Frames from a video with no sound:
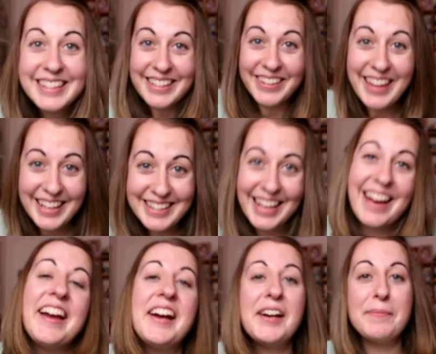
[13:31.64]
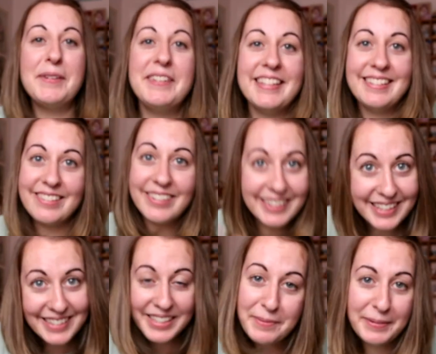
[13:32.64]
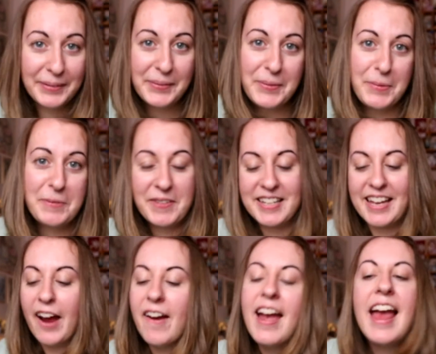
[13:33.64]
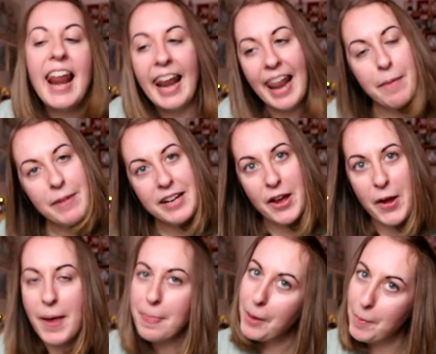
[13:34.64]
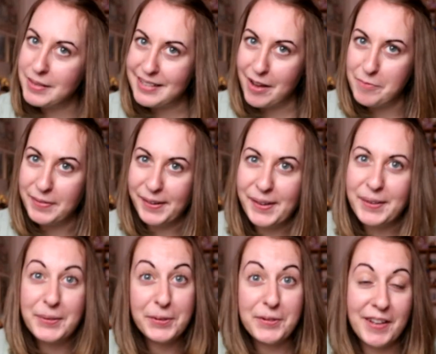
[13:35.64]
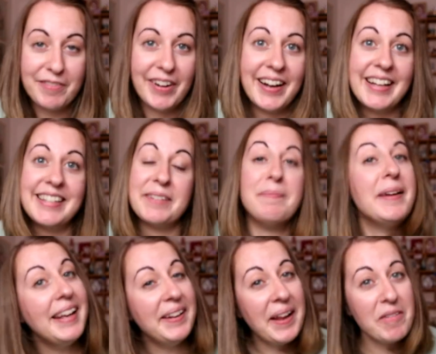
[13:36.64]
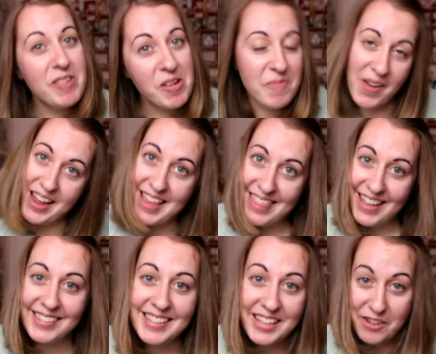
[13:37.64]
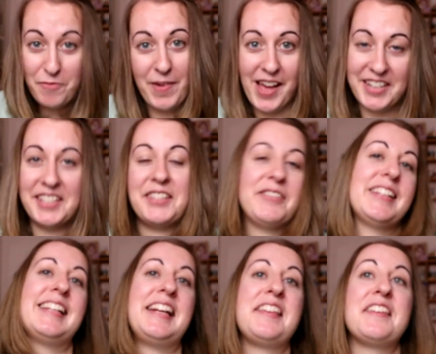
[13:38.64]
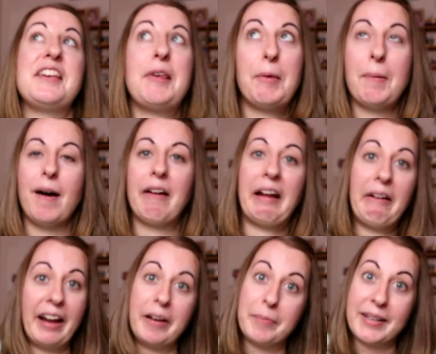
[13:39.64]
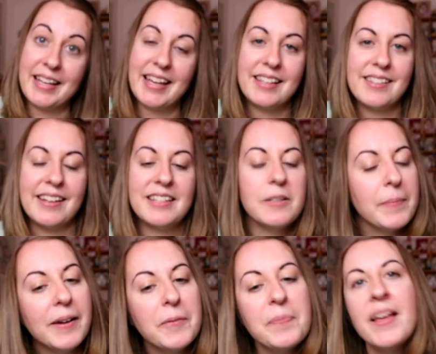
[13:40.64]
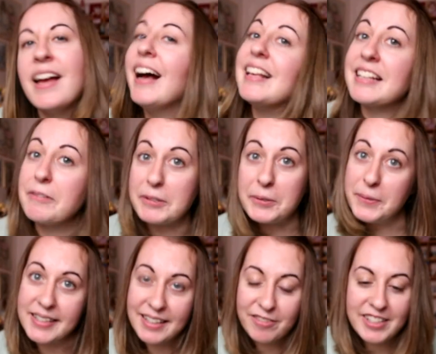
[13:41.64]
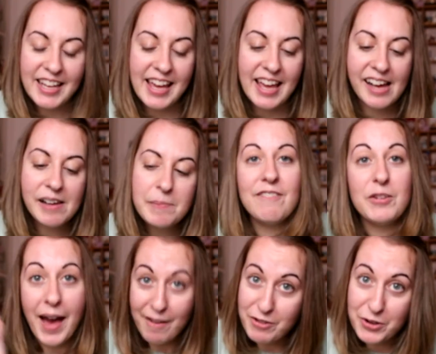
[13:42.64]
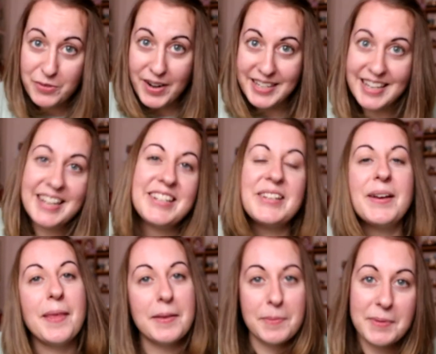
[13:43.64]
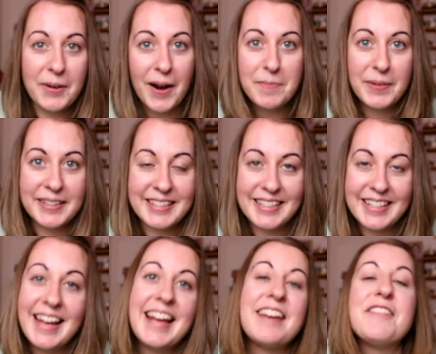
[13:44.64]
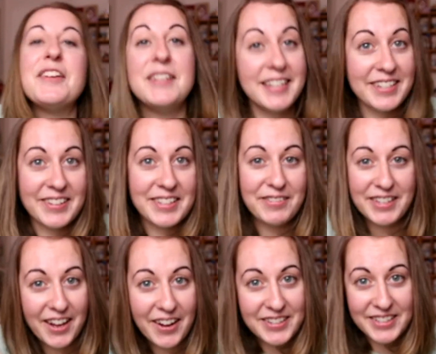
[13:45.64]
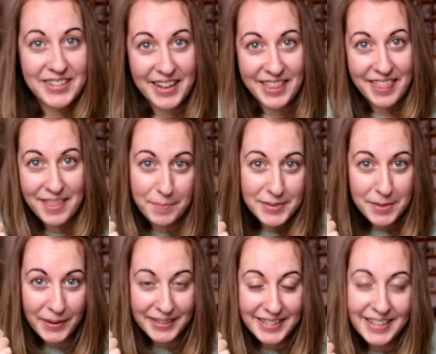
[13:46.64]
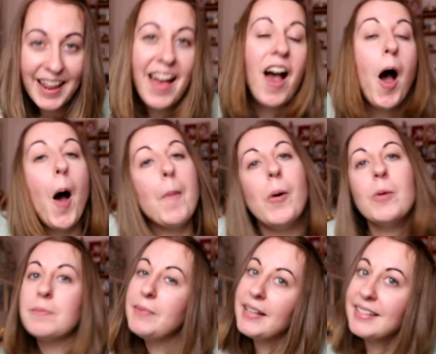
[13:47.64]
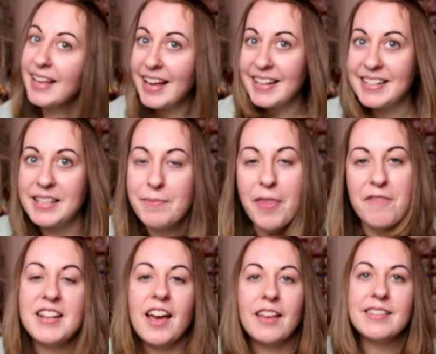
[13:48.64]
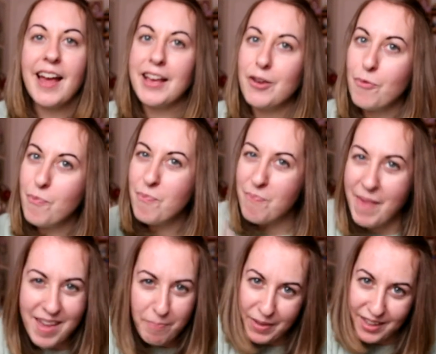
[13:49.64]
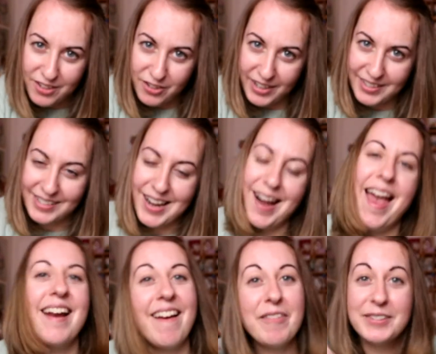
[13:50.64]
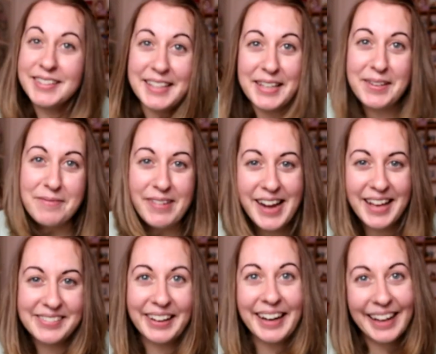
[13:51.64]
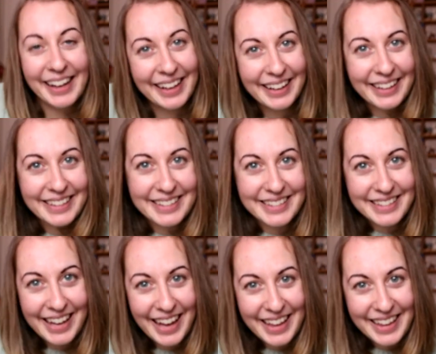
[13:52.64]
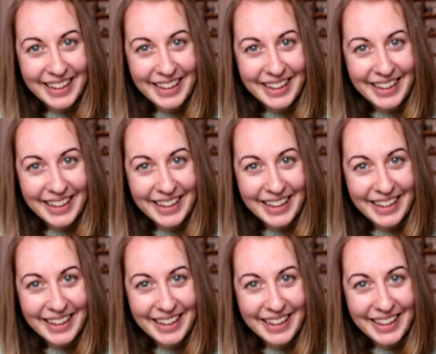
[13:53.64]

So that's it. I hope you enjoyed this super long haul video. Let me know in the comments down below your favourite item. Let me know about any things that you've purchased recently that you are incredibly excited about, as I would always love to hear. If you haven't already, do hit that subscribe button. If you did enjoy this video, do hit the thumbs up button. I'll pop some links here to some other videos that you may be interested in, and I will see you in my next one. See ya!